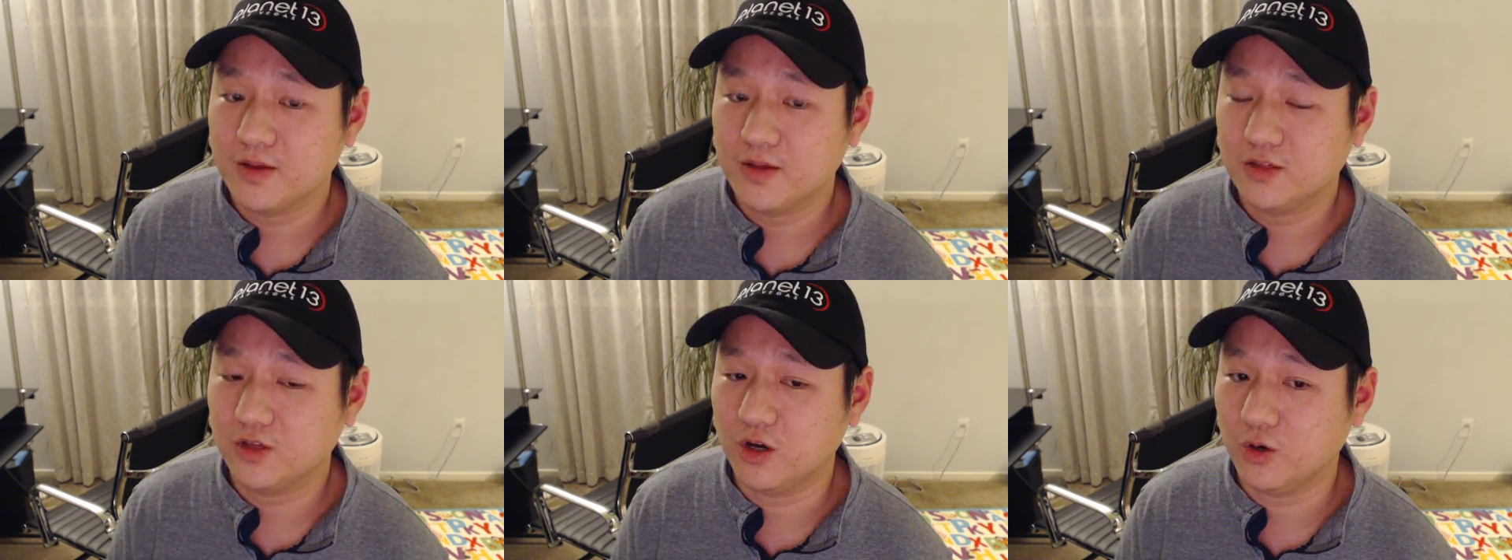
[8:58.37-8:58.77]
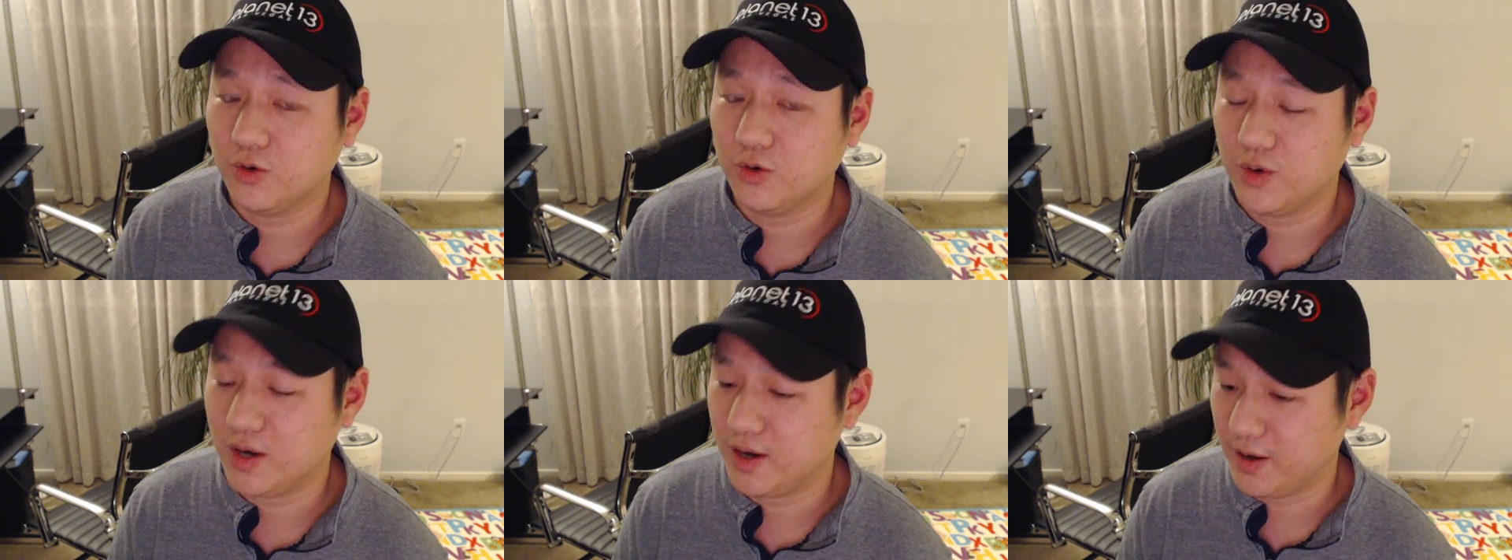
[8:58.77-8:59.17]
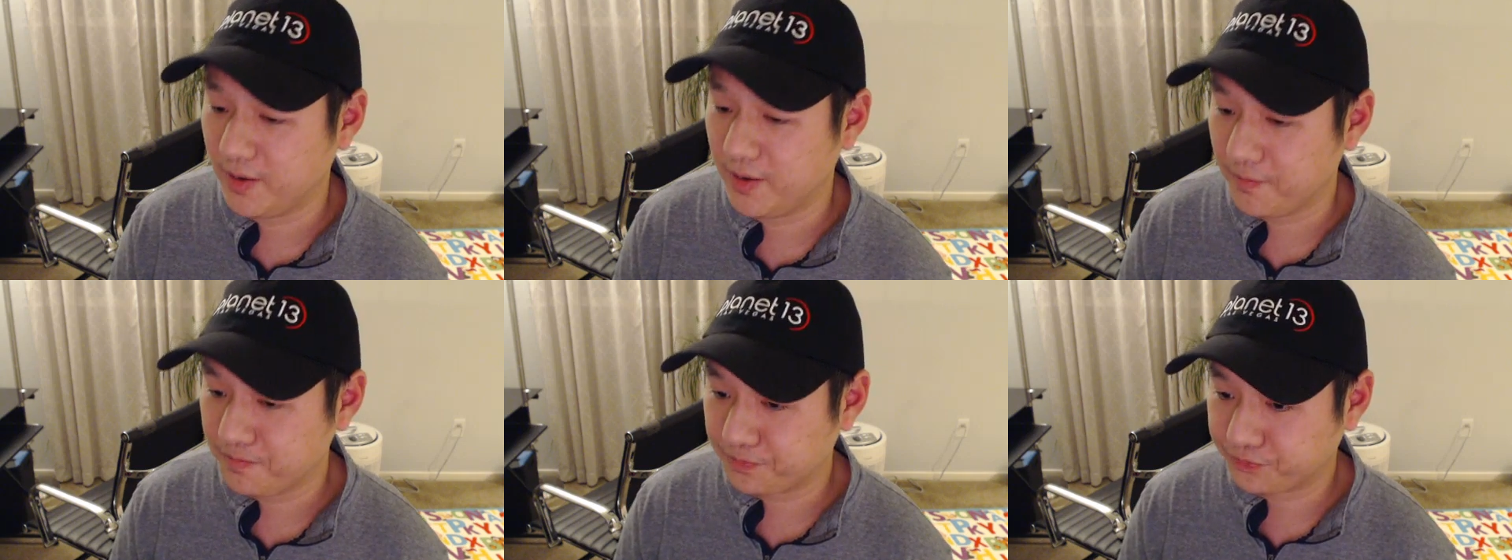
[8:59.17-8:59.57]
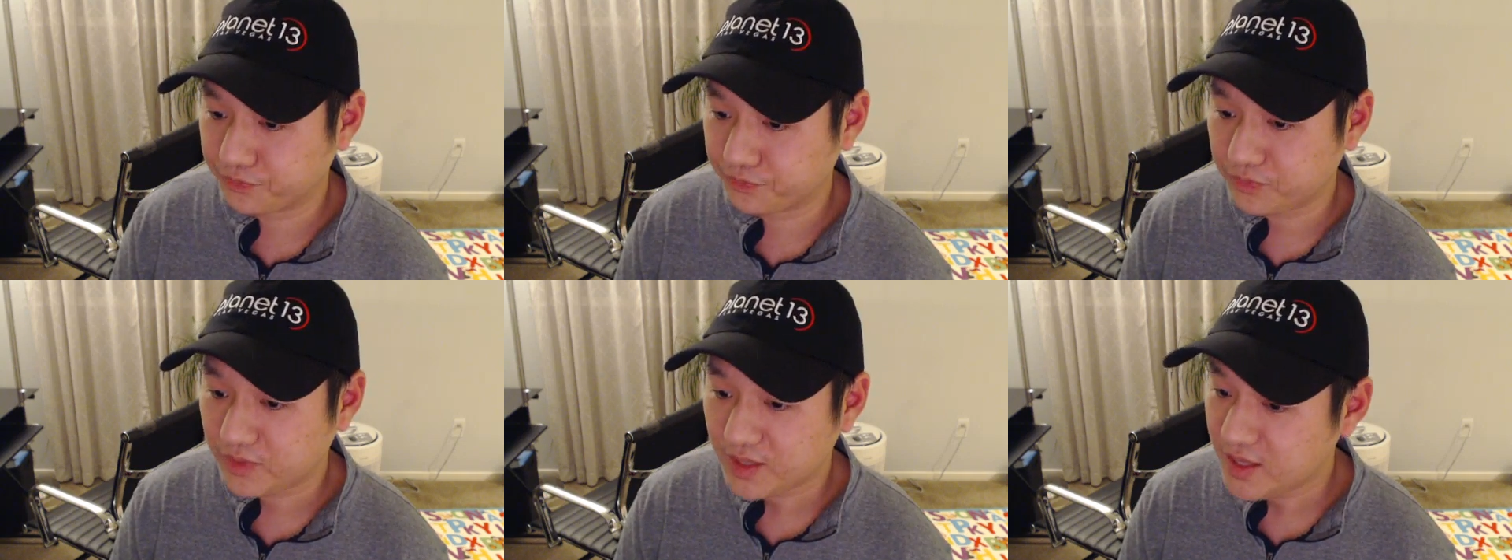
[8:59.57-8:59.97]
So
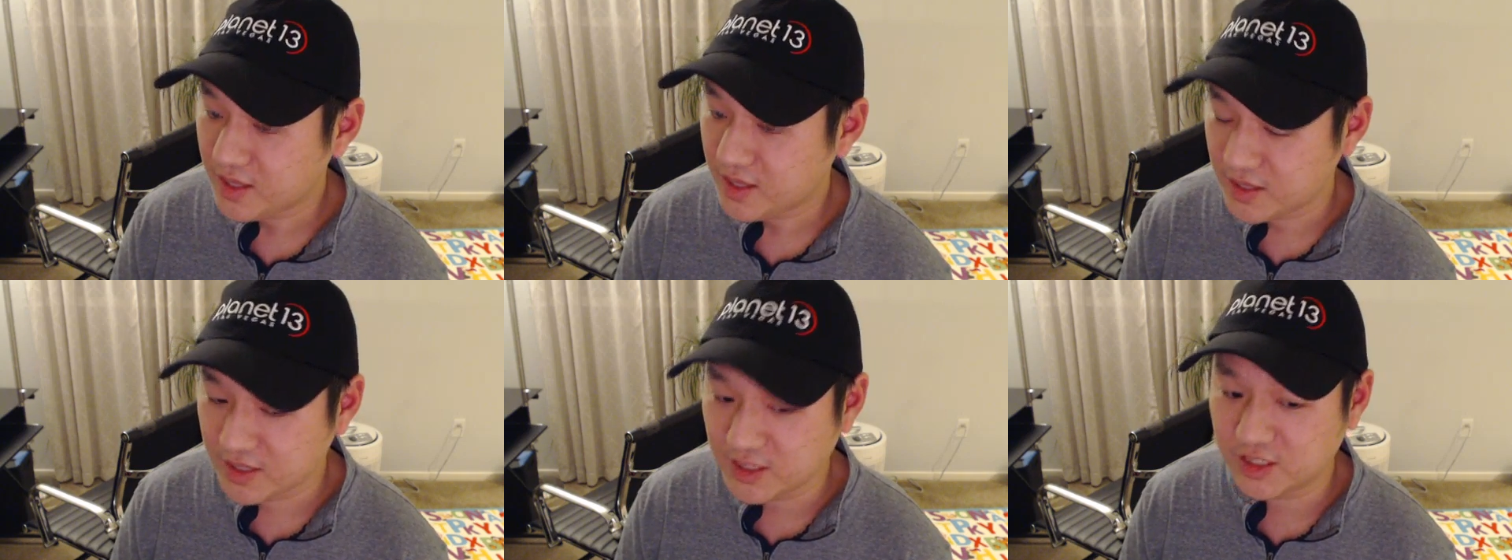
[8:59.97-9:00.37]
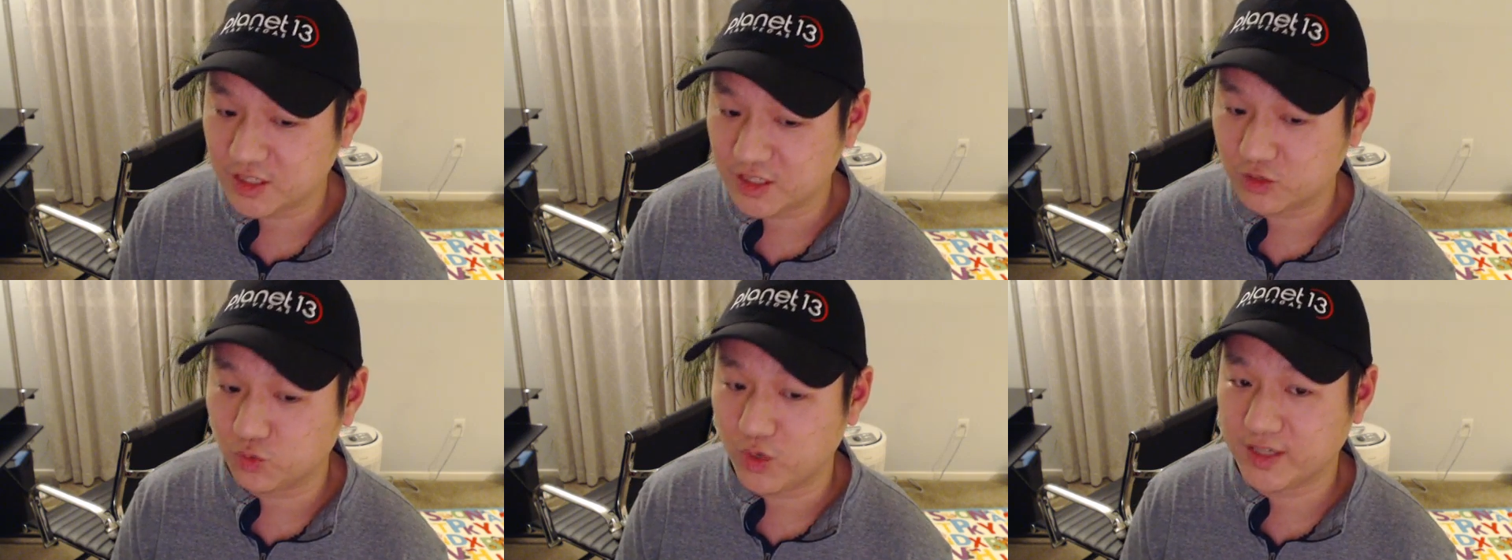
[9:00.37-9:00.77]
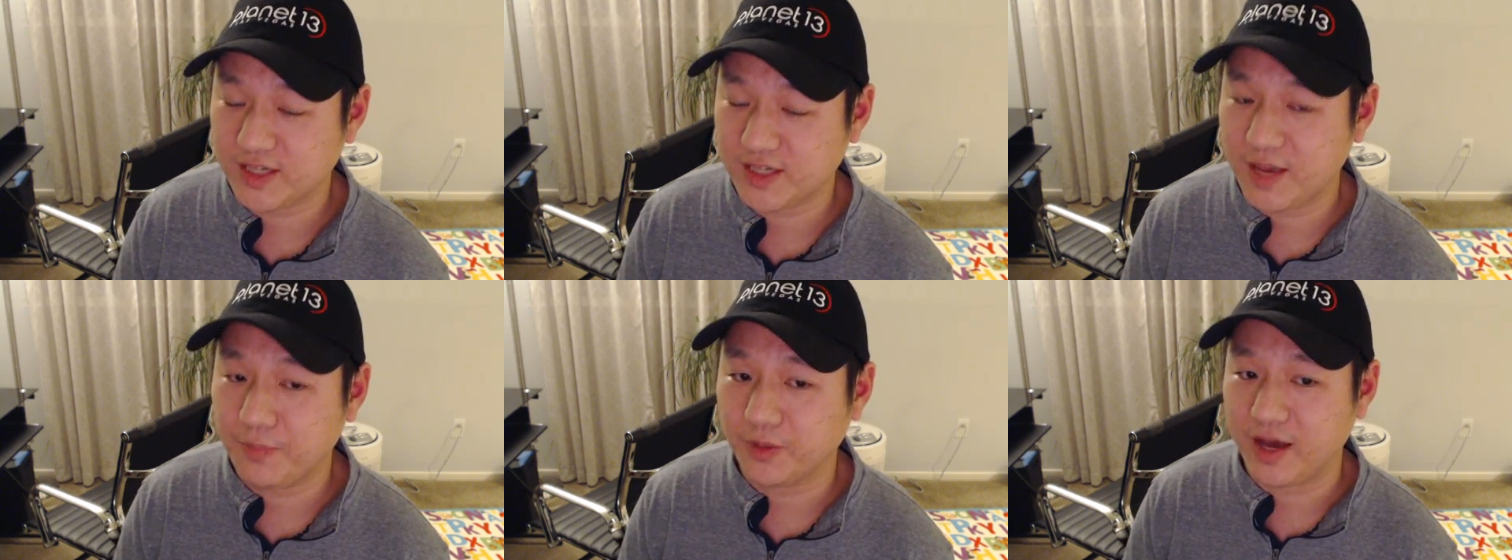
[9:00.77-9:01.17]
this is just one example.